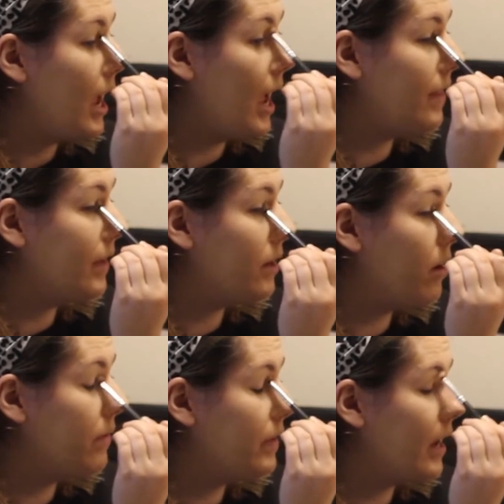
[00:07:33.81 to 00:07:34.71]
and they
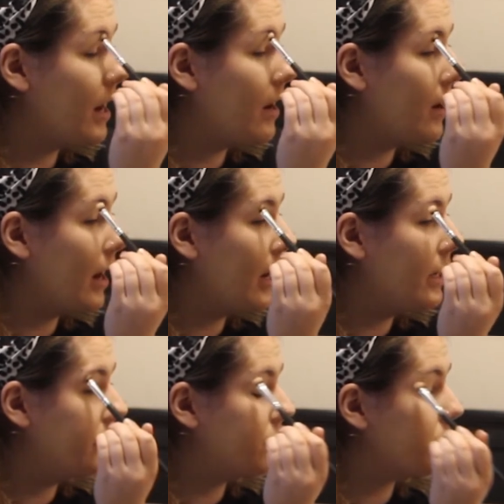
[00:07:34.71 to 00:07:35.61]
go over there
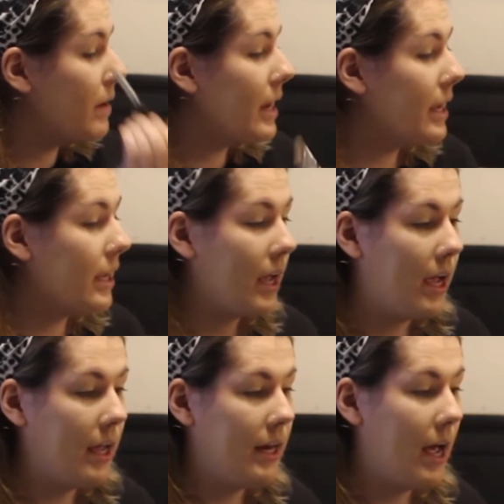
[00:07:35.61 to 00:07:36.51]
and drink
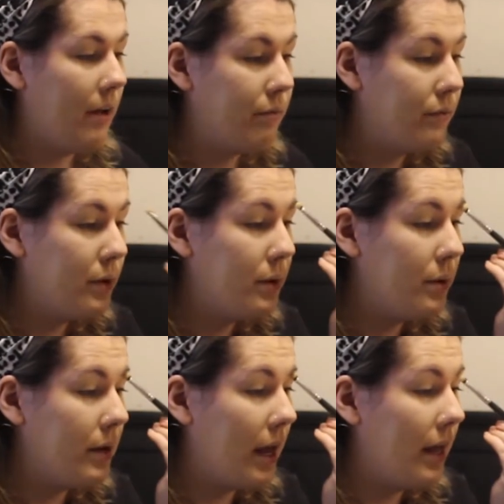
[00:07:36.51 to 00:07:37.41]
and have
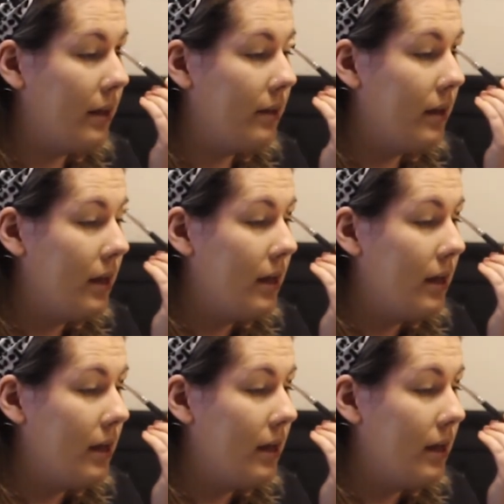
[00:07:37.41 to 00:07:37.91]
food. And